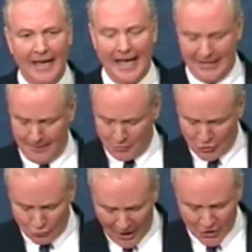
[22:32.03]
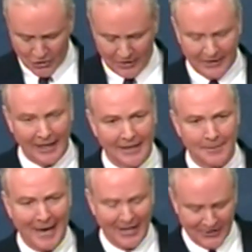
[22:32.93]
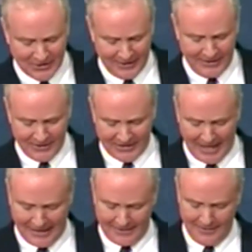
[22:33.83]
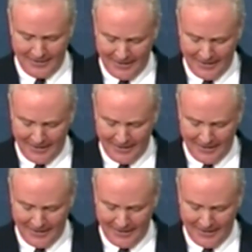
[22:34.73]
and obstruction on the Palestinian side